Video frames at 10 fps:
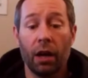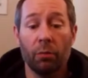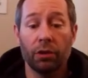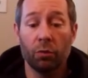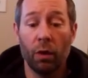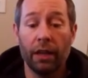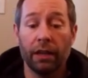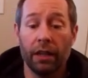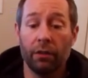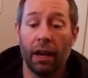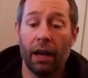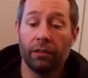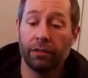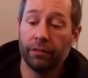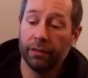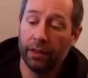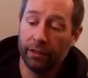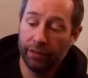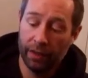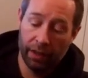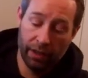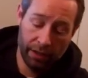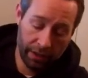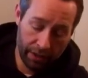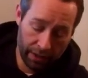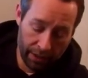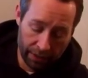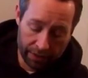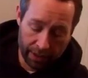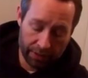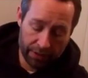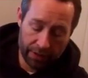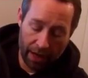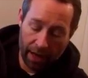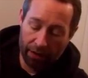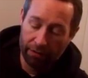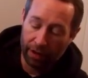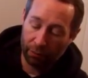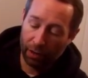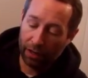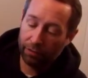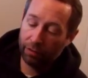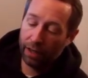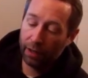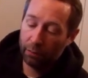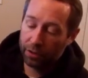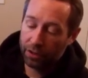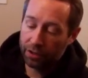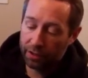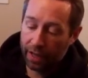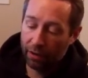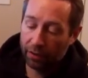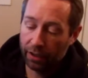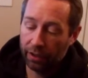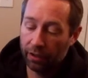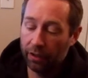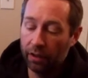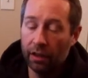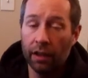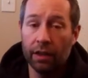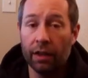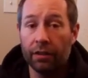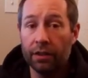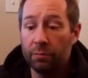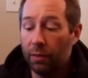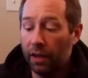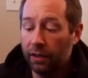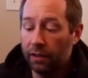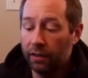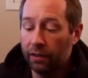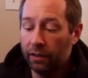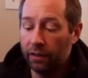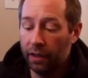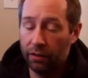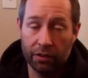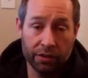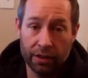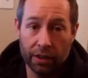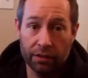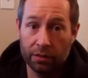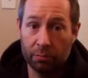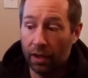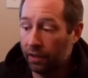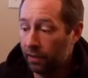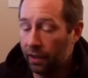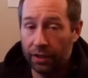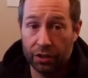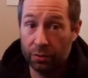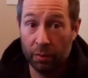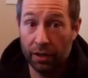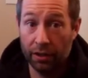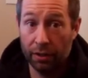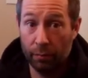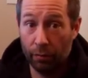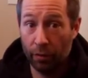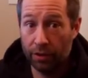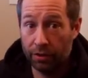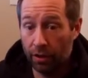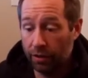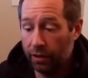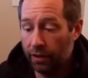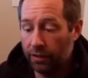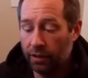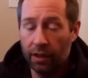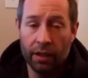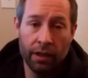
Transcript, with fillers: how much weight that you have. It does have a rain fly, which is down here. Now this button that you can see isn't buttoned. I just buttoned it before I started this.